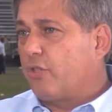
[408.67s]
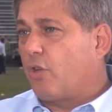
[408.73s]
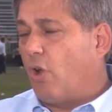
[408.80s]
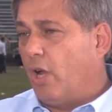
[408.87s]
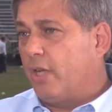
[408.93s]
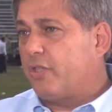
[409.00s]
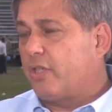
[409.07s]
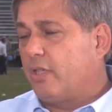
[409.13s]
But it's
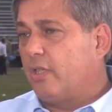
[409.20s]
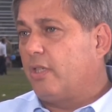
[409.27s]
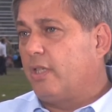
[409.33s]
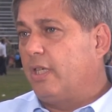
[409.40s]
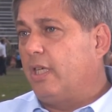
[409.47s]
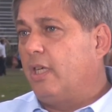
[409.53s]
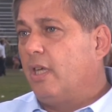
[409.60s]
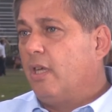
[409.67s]

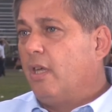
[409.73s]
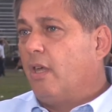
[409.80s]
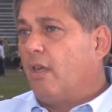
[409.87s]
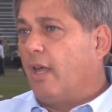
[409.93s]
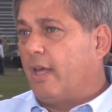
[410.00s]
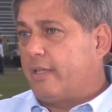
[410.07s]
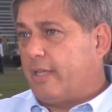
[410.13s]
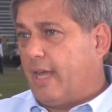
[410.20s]
constantly
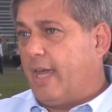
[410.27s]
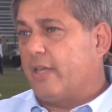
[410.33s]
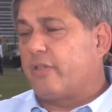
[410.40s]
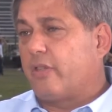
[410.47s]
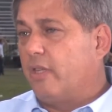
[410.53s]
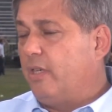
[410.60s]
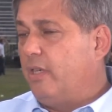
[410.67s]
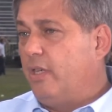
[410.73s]
a
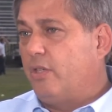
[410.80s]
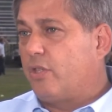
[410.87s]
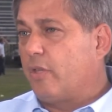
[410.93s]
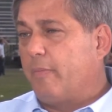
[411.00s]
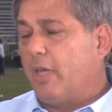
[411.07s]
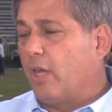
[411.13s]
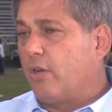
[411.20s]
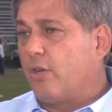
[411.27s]
task that
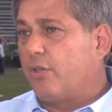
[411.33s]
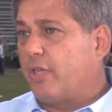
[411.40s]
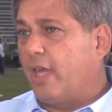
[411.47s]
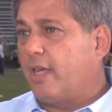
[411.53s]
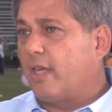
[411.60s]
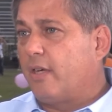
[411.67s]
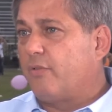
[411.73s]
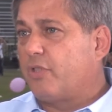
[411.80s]
needs to be
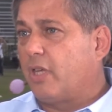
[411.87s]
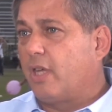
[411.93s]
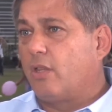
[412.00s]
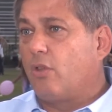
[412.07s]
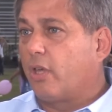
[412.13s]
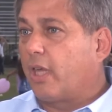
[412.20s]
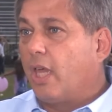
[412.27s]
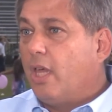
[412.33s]
undertaken of
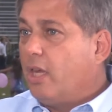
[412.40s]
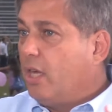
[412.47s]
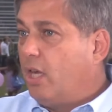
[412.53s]
saying, look,